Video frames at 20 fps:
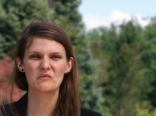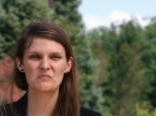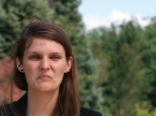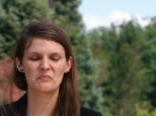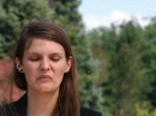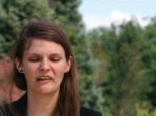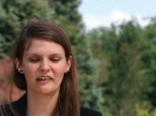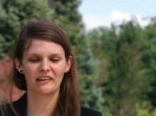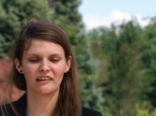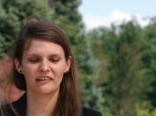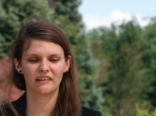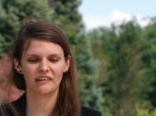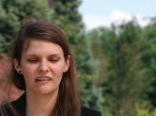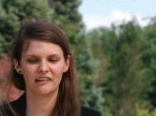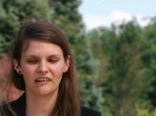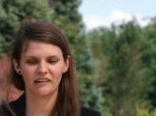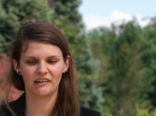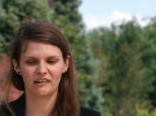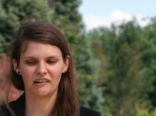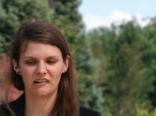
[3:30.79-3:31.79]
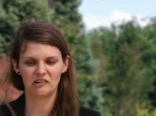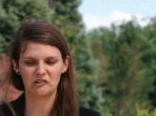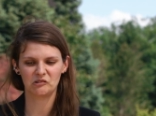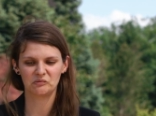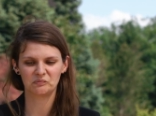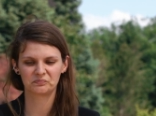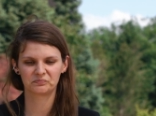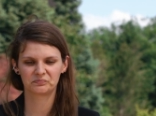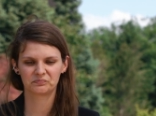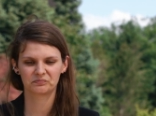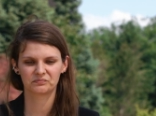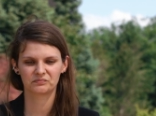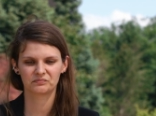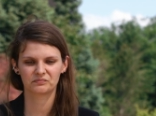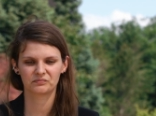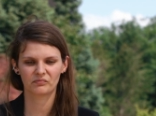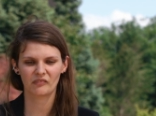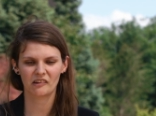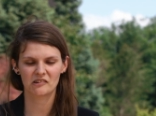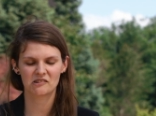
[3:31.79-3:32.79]
But um,
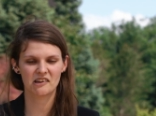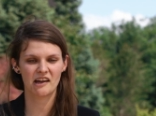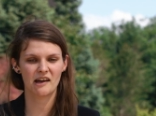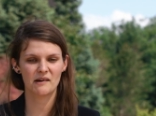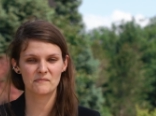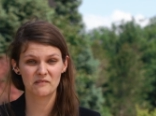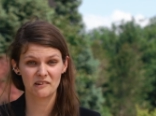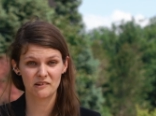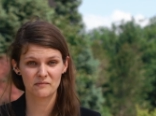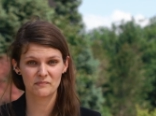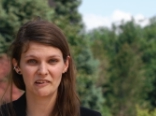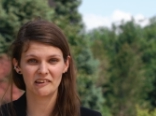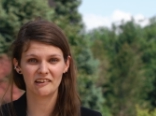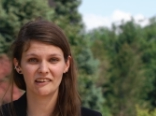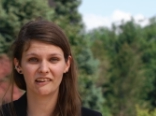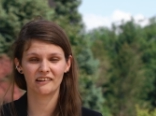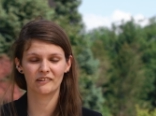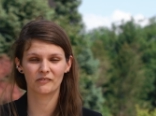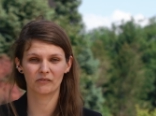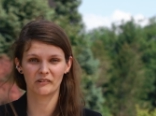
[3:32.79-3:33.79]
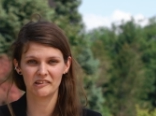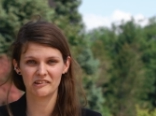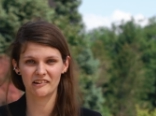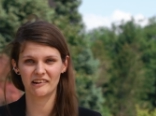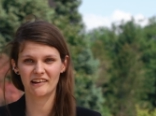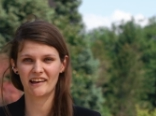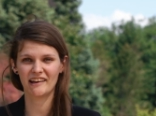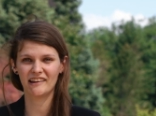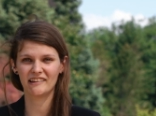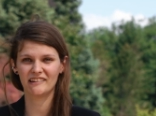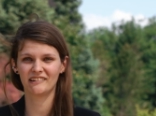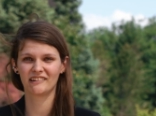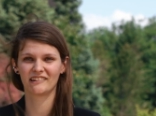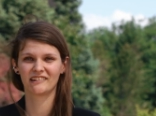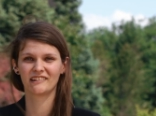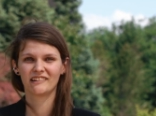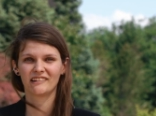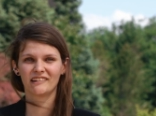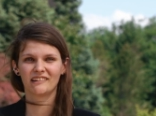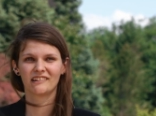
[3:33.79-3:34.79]
she happened to be one year ahead
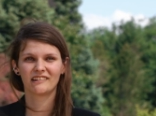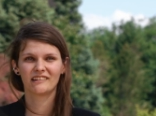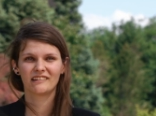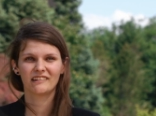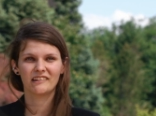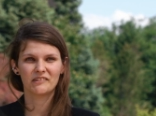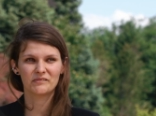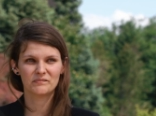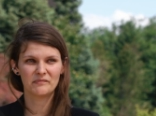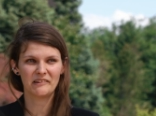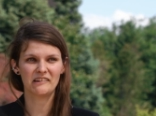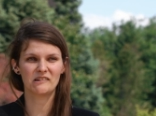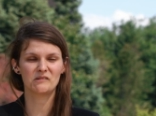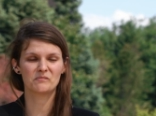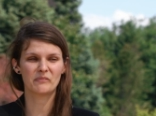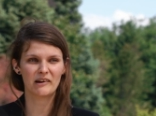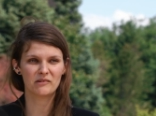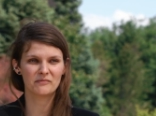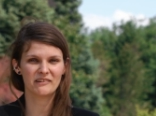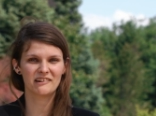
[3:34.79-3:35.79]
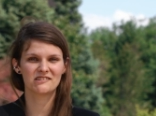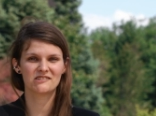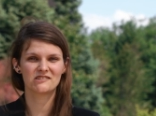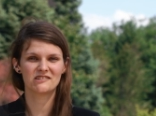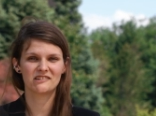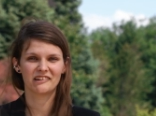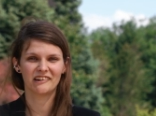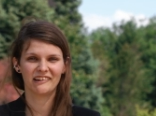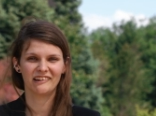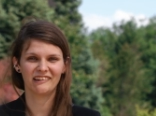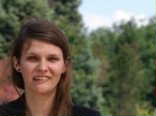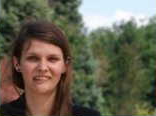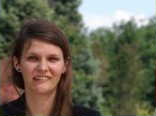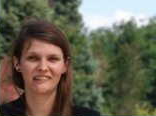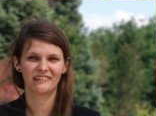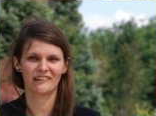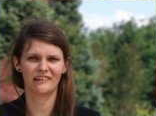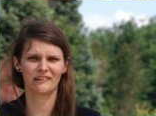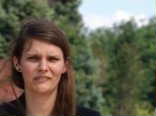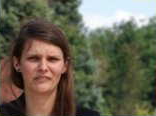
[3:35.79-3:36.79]
of me in biomed engineering,
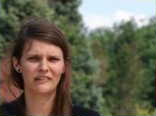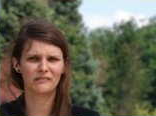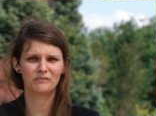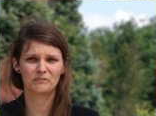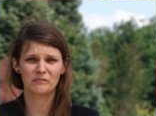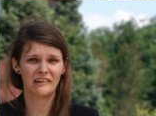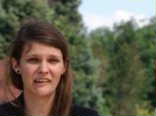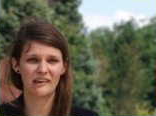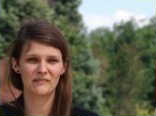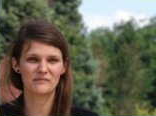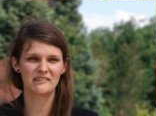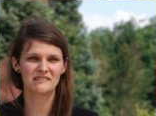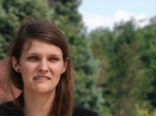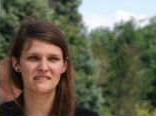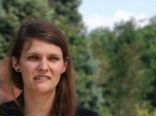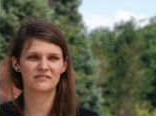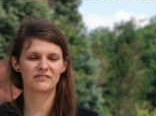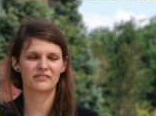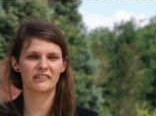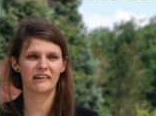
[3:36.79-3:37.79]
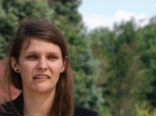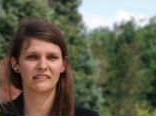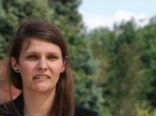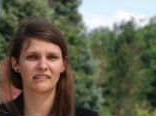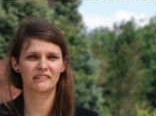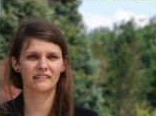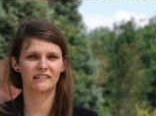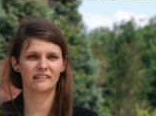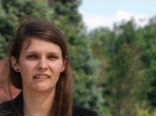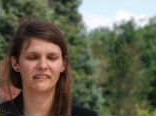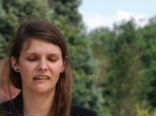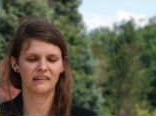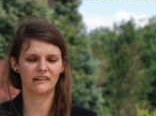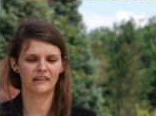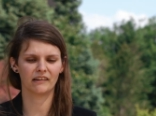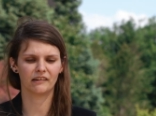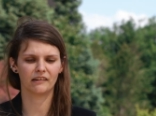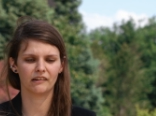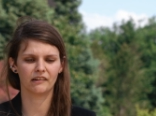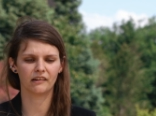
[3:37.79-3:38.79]
and we became instant friends,
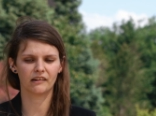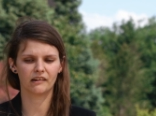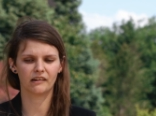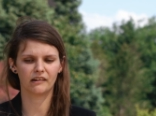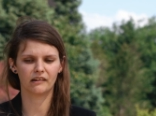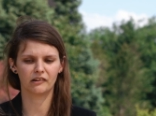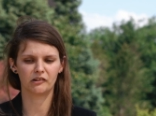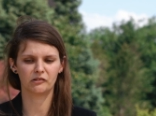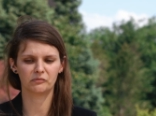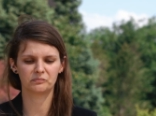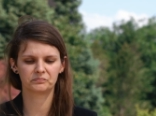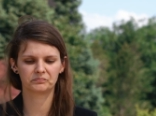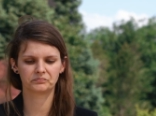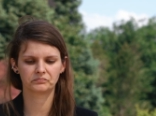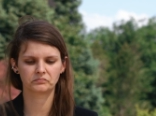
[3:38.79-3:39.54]
and um,